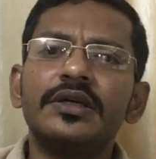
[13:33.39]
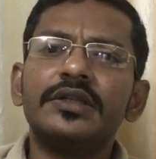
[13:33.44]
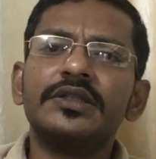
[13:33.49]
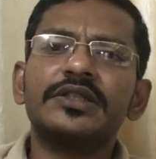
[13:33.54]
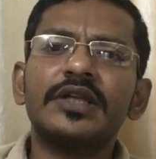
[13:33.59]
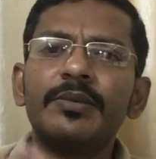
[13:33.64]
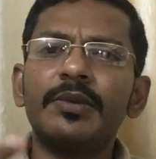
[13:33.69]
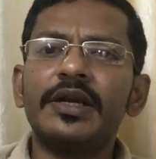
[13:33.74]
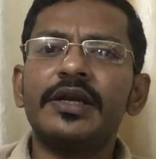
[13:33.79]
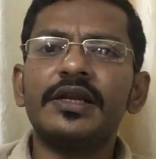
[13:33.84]

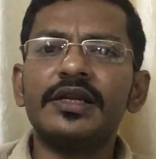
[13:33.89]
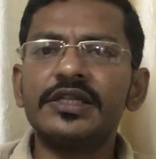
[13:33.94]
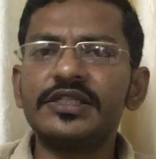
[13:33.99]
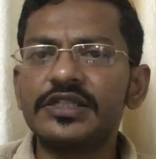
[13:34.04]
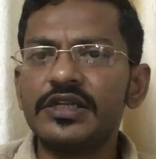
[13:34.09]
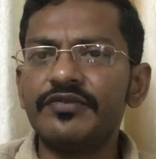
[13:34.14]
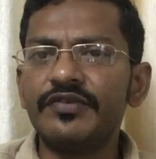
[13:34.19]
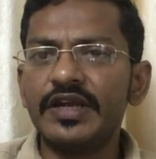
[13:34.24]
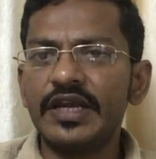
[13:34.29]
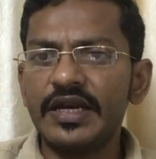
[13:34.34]

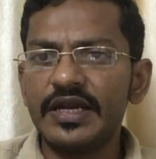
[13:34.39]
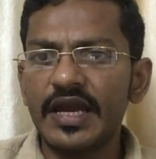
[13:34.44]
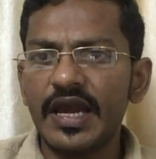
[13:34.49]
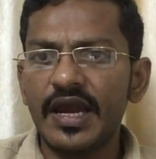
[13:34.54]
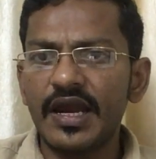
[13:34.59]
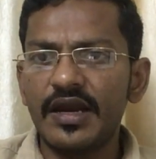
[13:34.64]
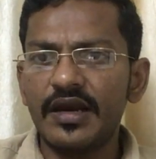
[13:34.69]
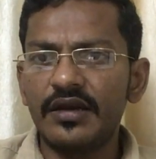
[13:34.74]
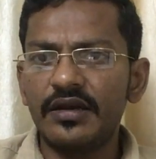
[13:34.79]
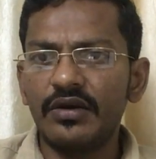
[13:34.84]
Simultaneously, we
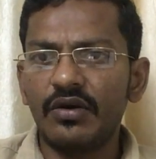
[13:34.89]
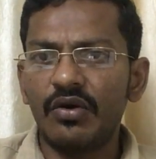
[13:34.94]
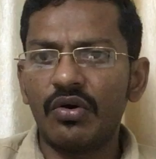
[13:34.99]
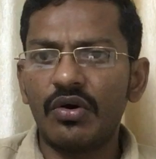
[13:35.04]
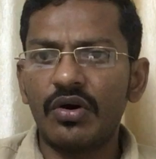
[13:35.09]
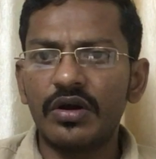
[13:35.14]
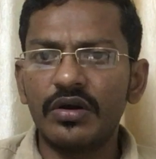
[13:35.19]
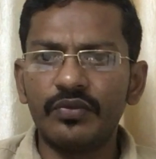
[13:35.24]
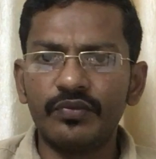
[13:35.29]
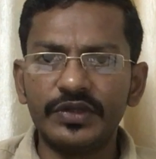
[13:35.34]
add
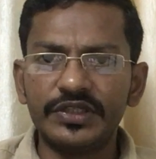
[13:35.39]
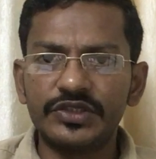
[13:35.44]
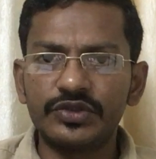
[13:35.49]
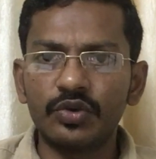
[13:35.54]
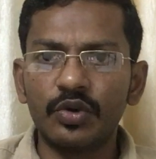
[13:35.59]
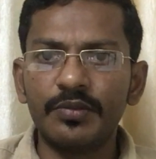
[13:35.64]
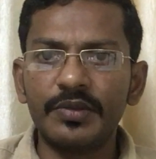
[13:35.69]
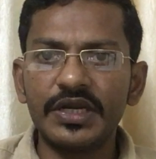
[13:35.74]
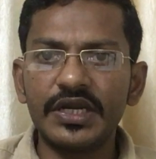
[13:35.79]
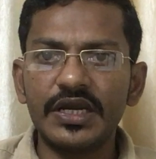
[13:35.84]
on with
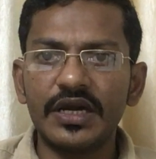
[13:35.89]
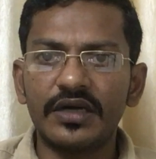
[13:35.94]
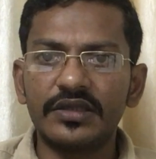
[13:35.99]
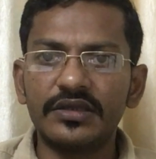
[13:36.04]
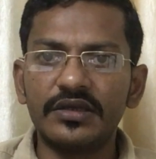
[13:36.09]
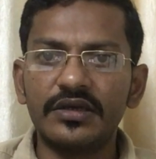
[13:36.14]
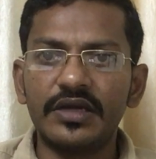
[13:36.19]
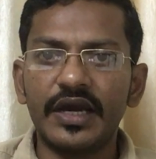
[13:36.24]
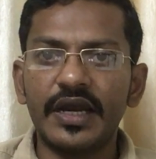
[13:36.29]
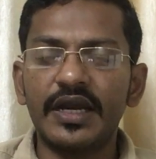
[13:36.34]
so many
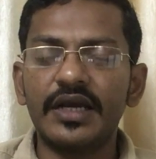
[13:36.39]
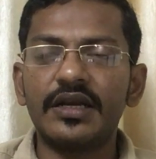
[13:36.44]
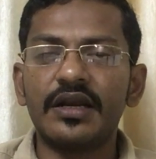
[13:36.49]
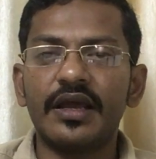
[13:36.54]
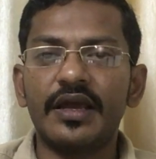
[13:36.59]
other diet,